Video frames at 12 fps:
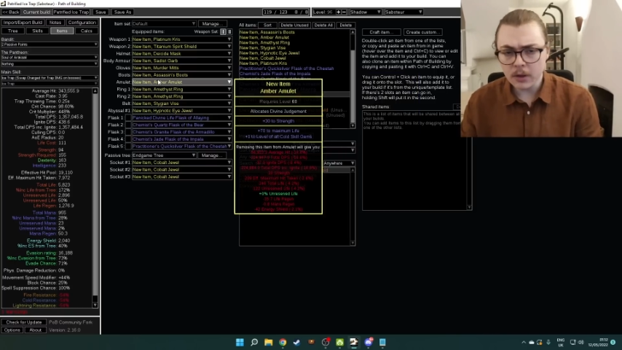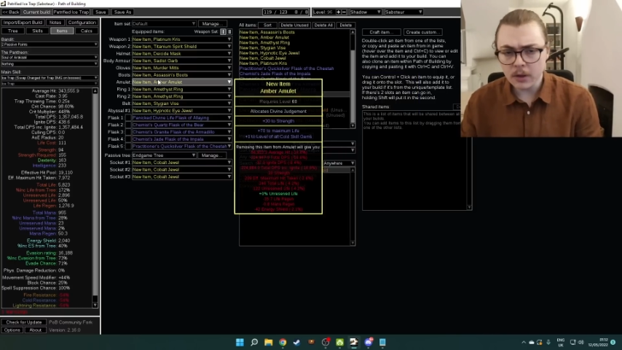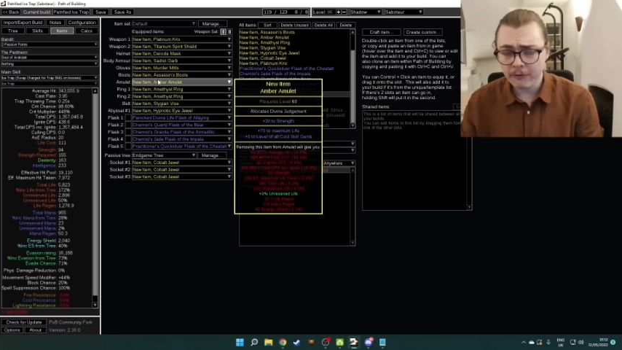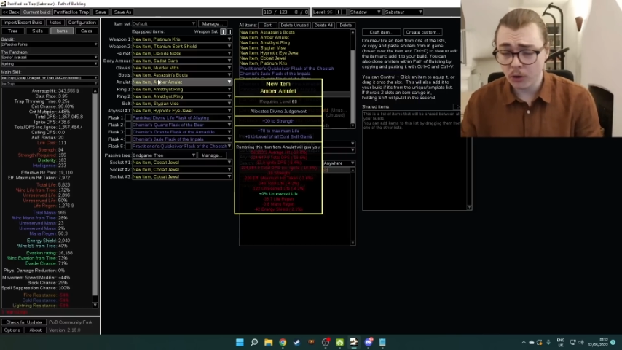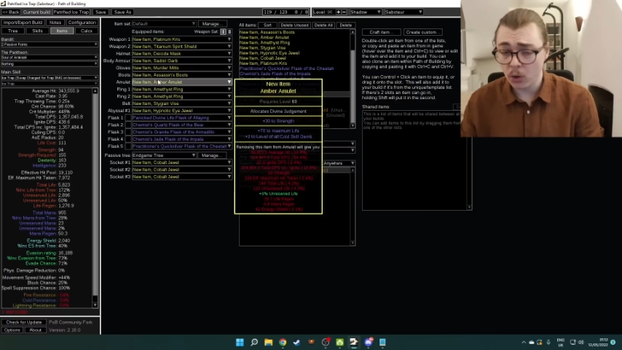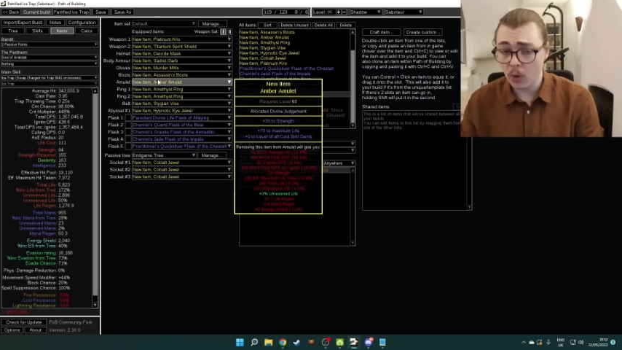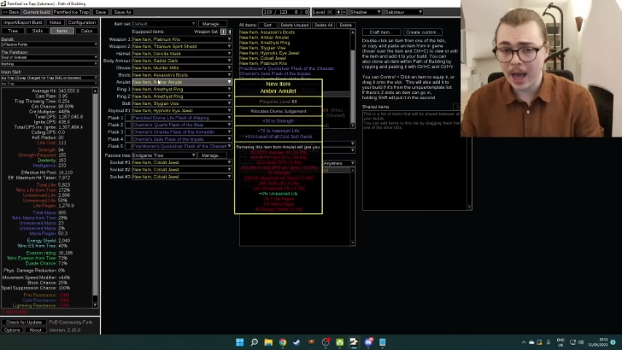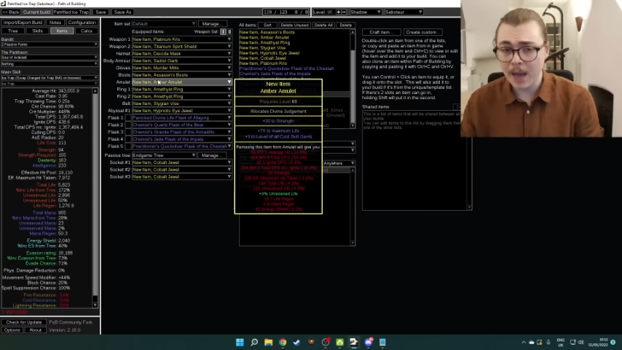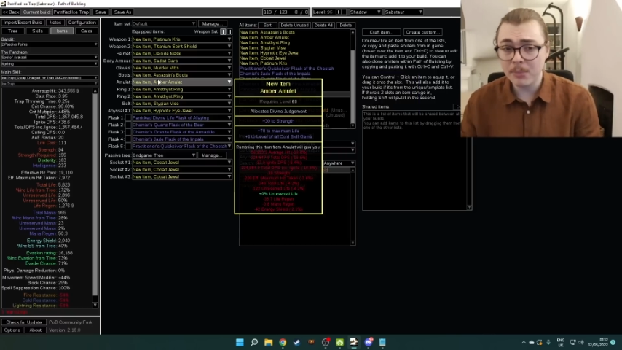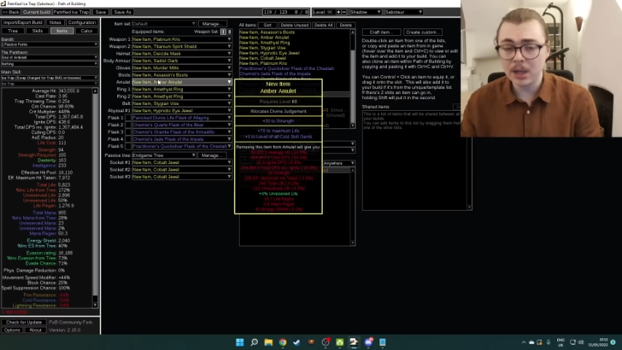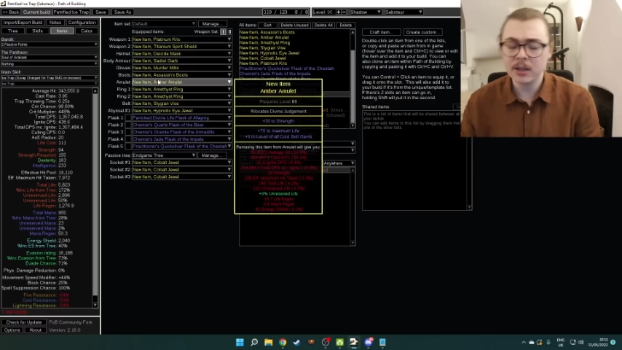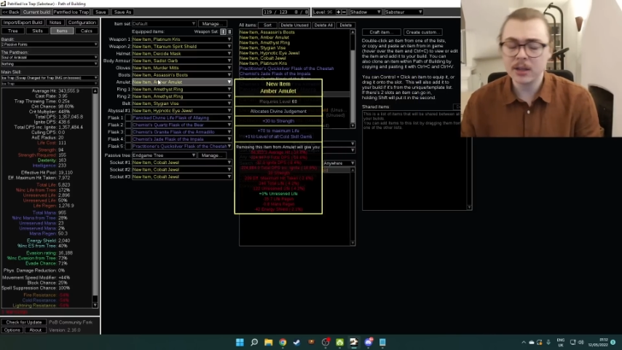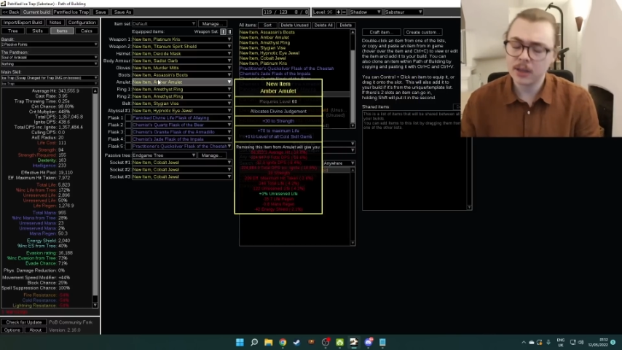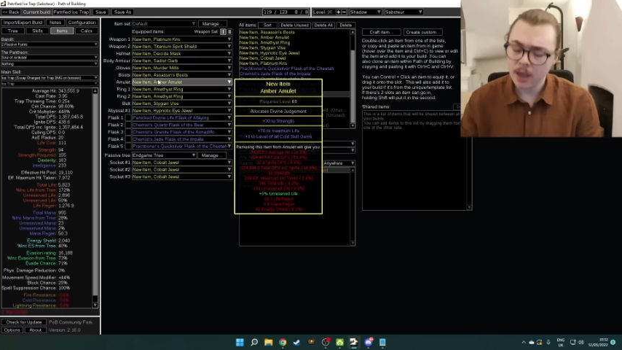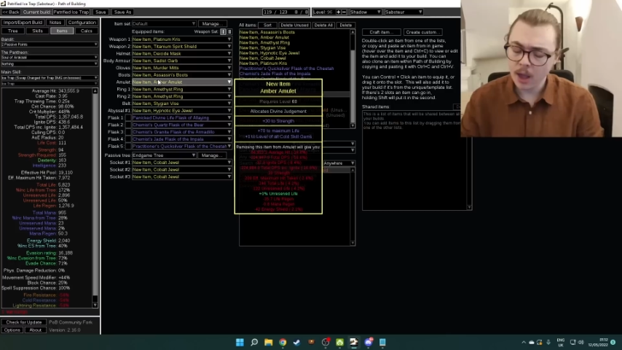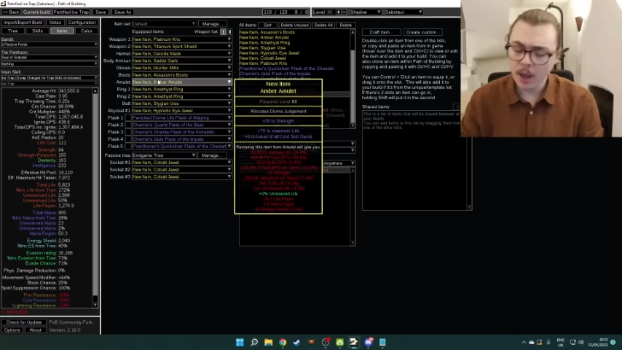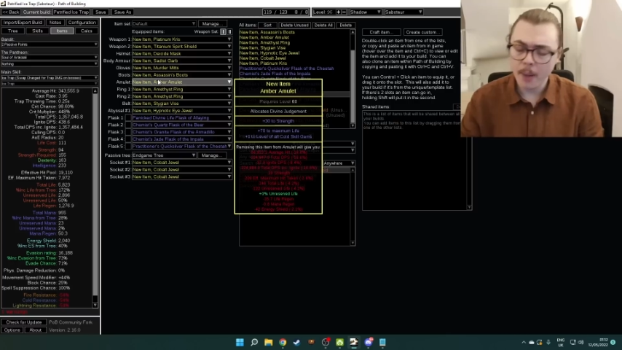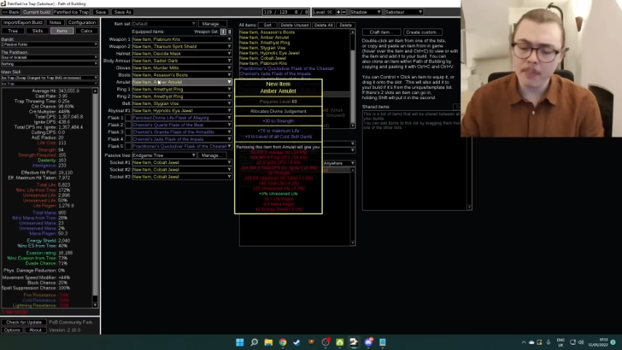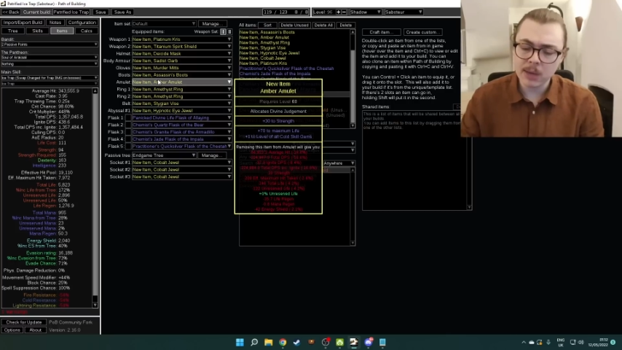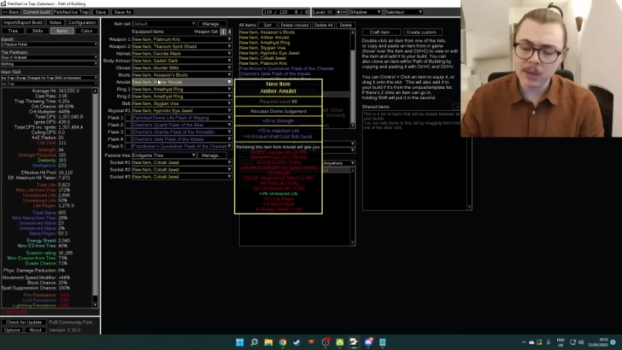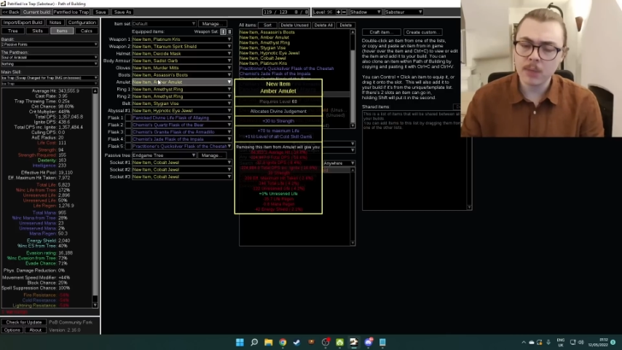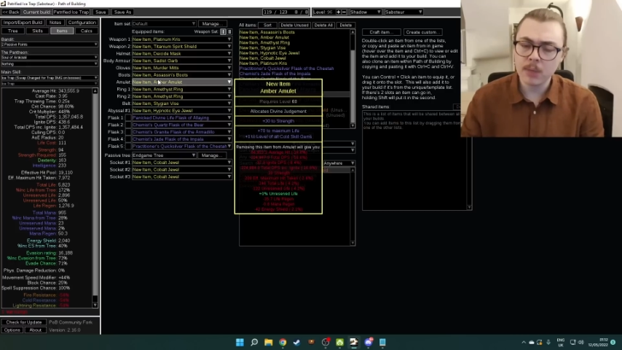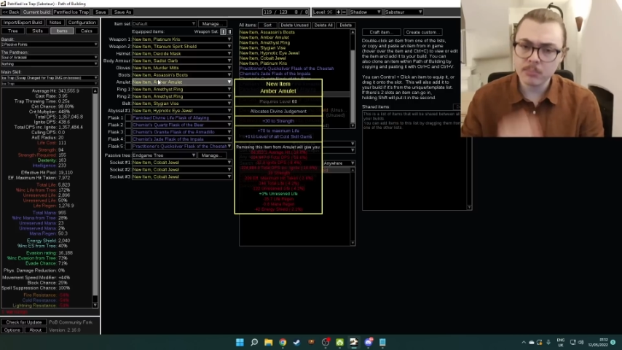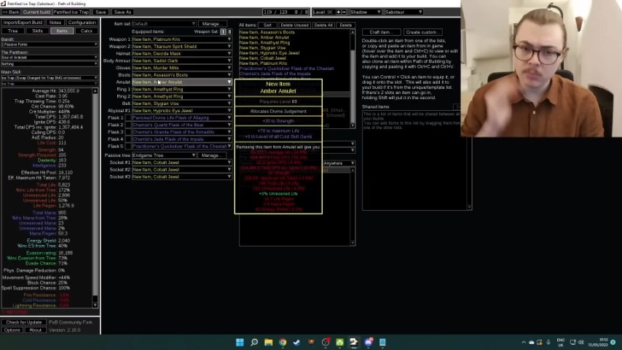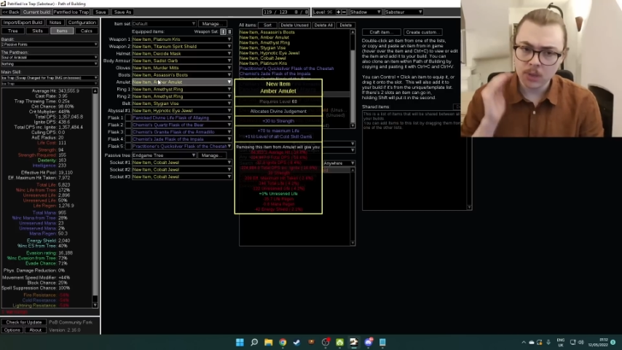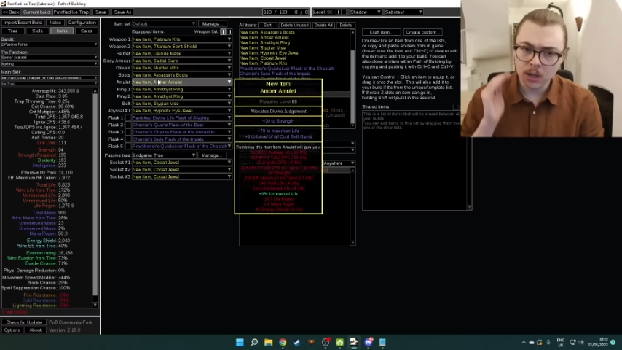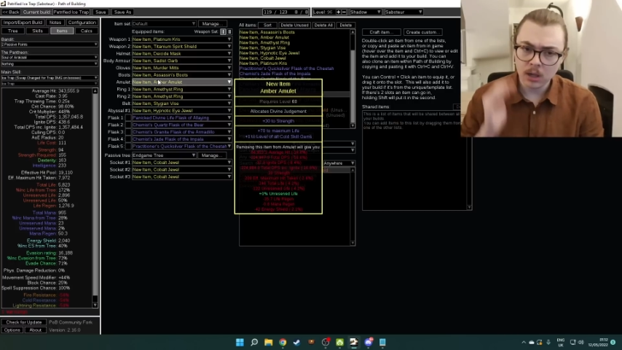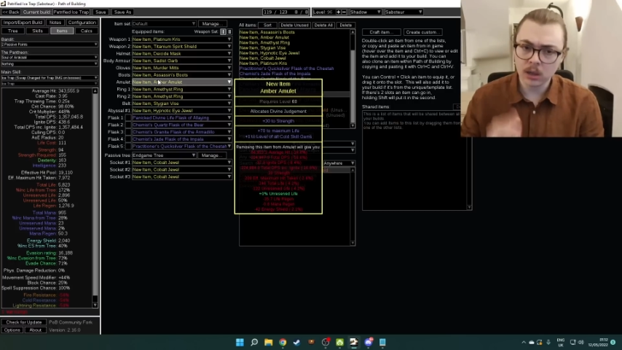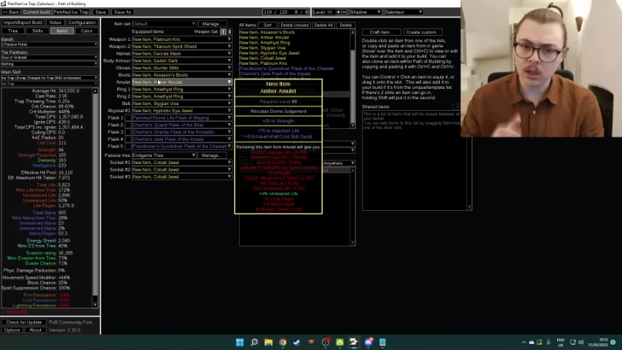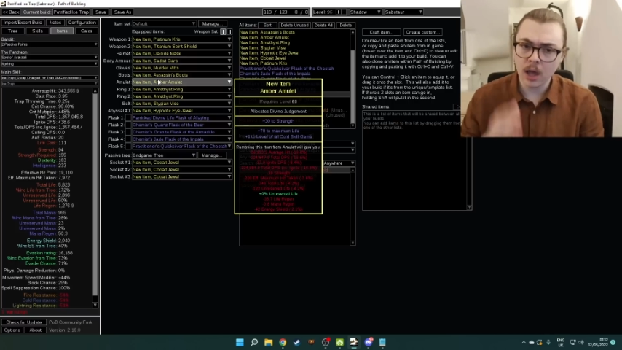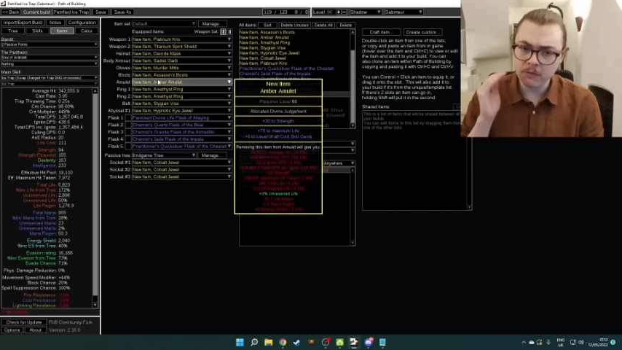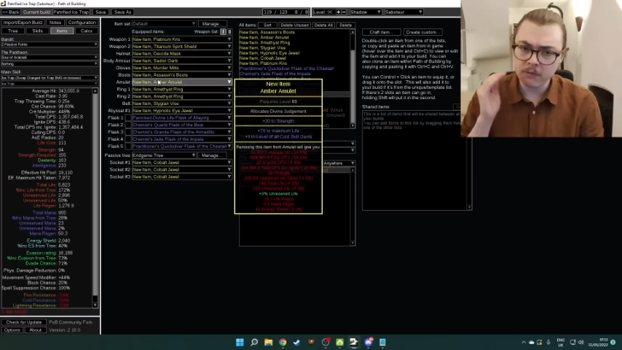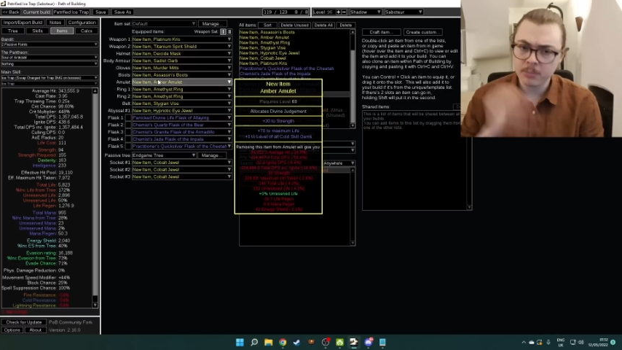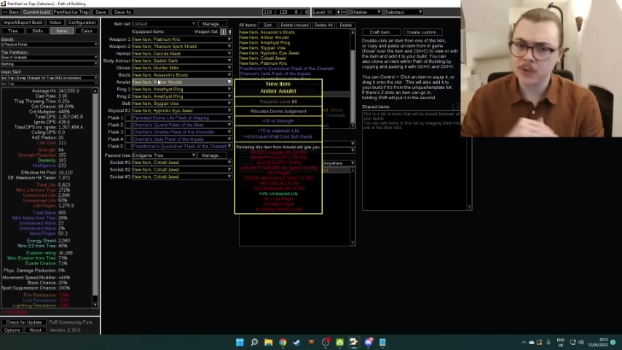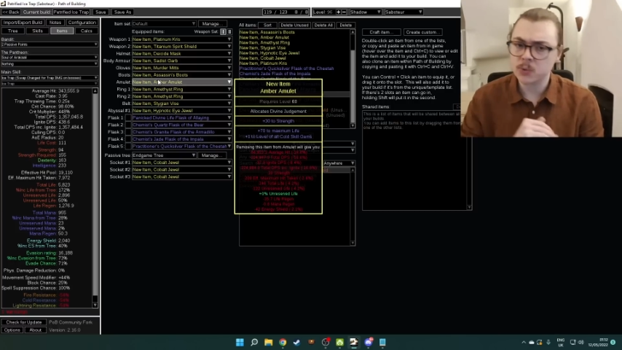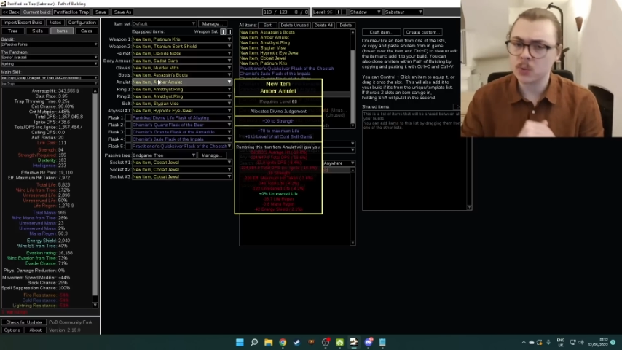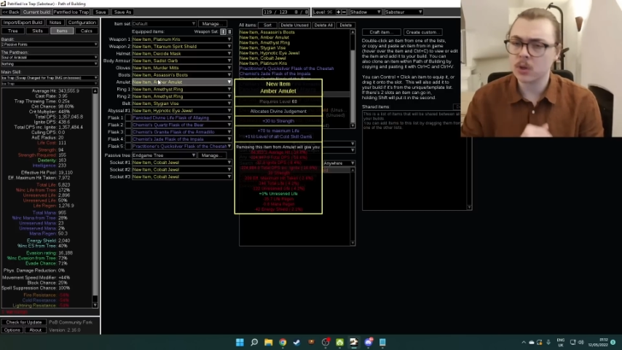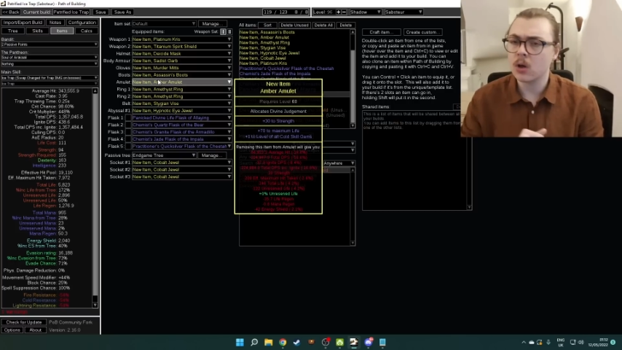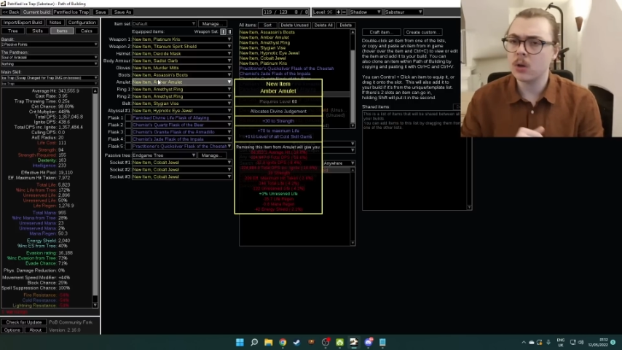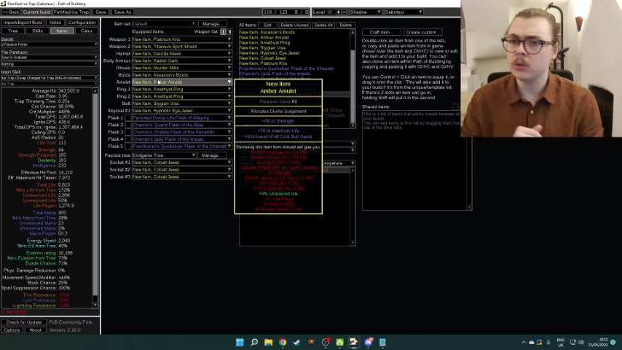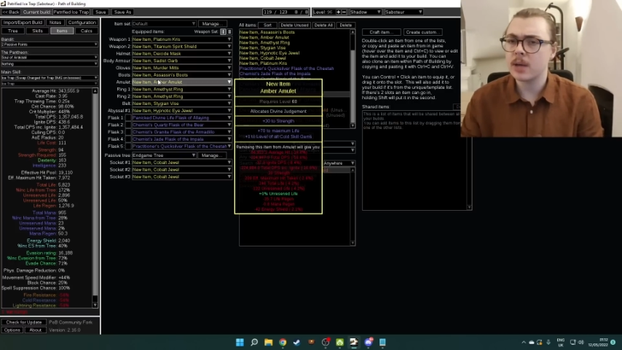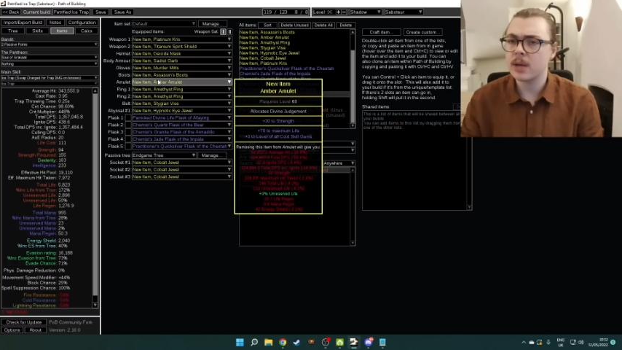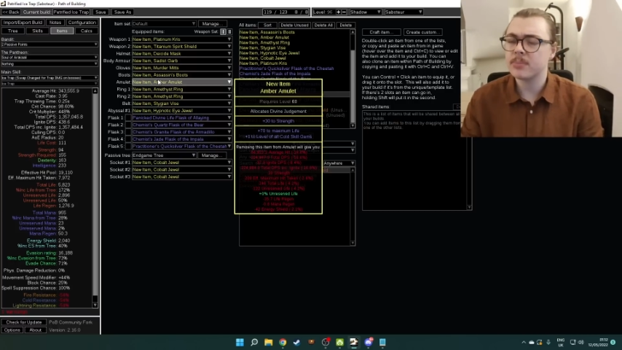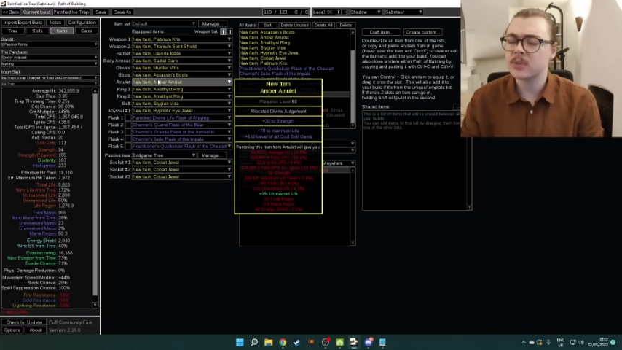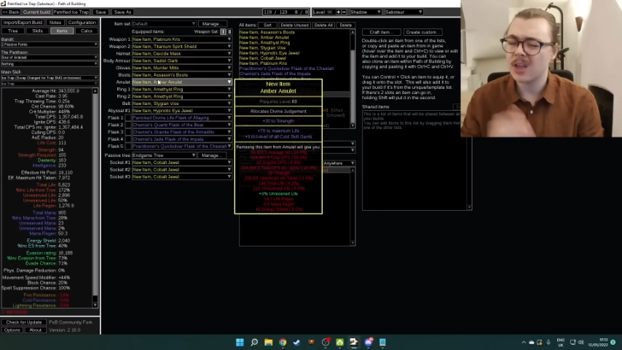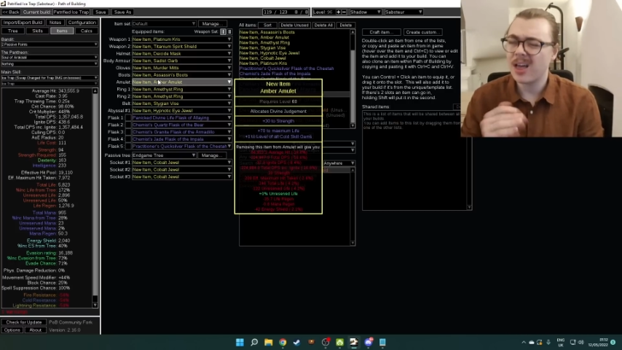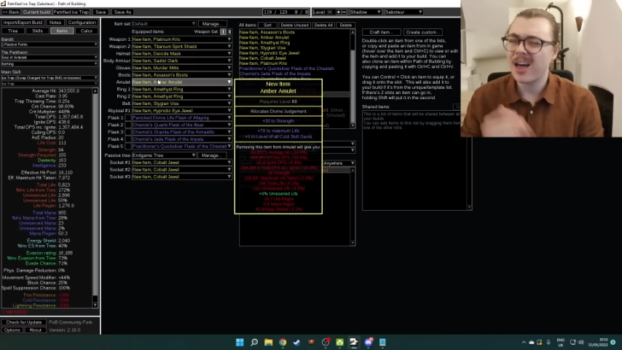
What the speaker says: For your amulet, minimum life +1 cold gems.